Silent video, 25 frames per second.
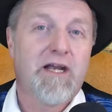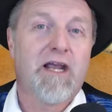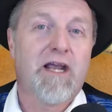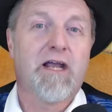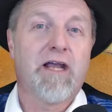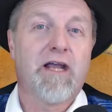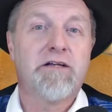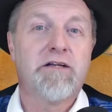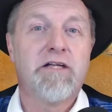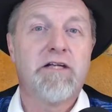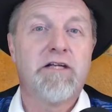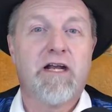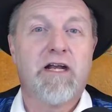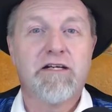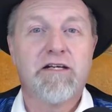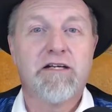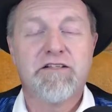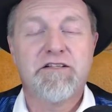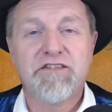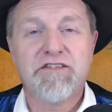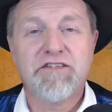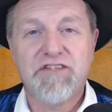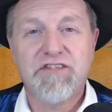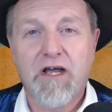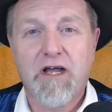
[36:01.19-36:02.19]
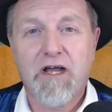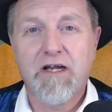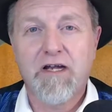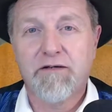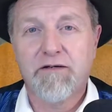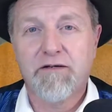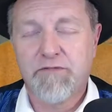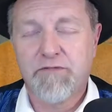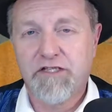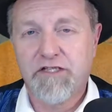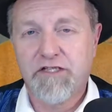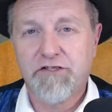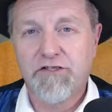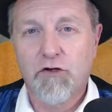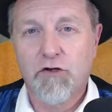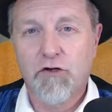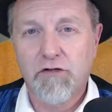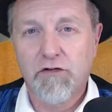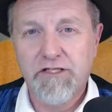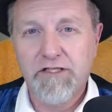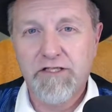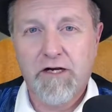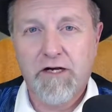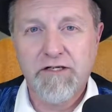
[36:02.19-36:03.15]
And yet at the time, in the early